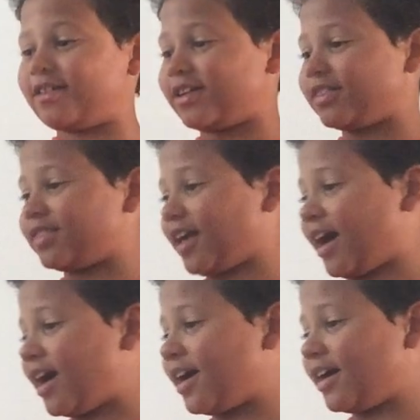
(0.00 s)
look at
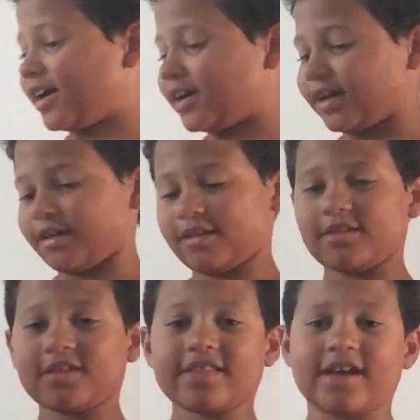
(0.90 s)
that.
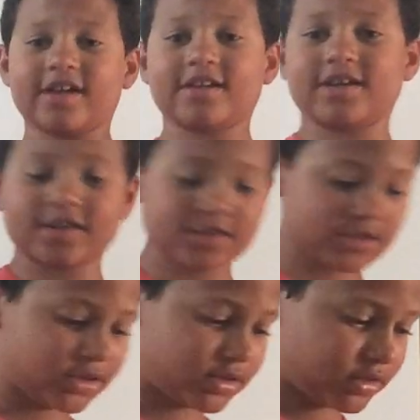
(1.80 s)
Look at that,
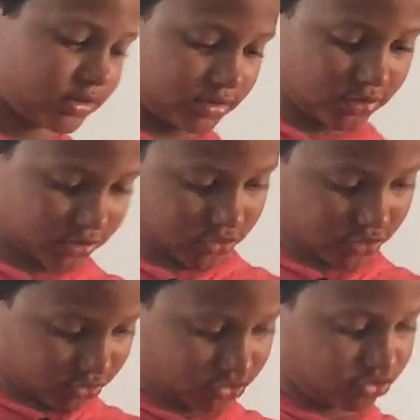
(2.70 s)
guys. There's
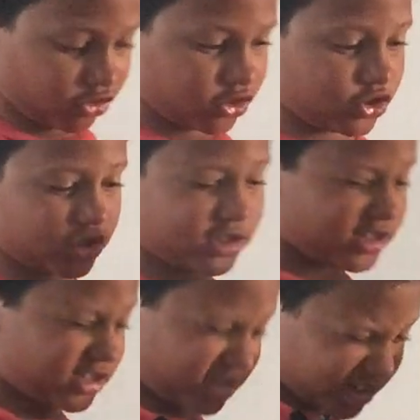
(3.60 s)

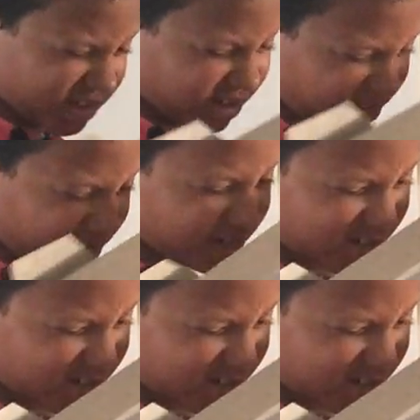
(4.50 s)
instructions in there.